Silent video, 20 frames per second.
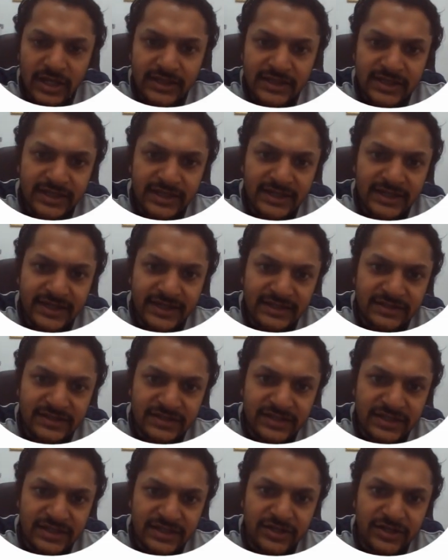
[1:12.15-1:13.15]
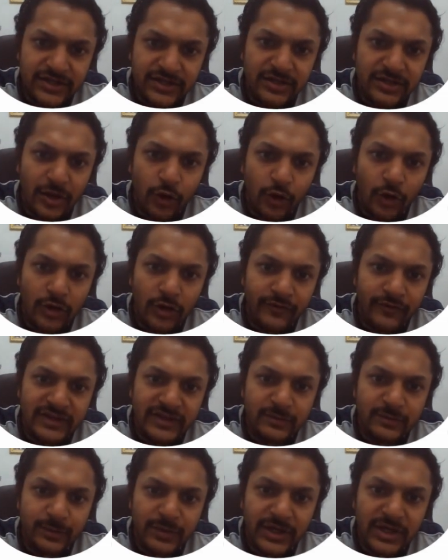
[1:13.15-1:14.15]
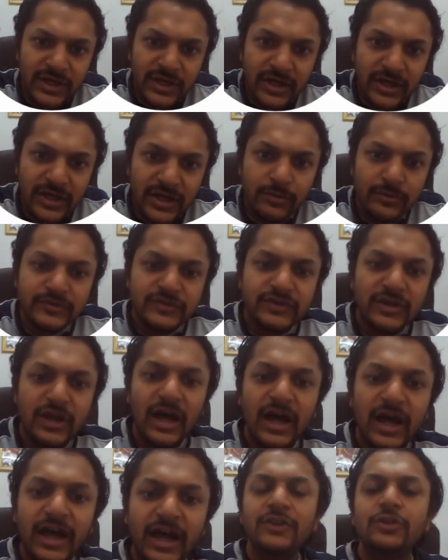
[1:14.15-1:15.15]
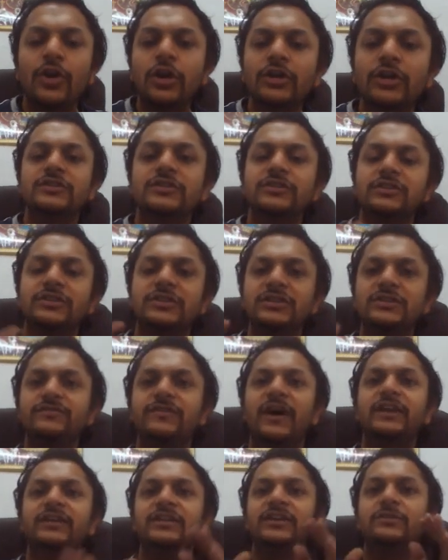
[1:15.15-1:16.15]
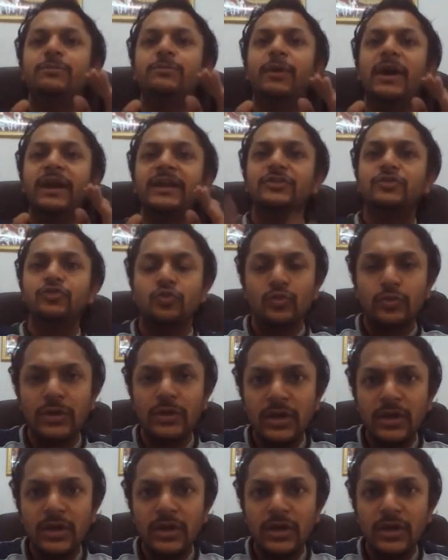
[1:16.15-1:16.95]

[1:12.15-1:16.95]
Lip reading: the intensity here always becomes I naught divided by 2.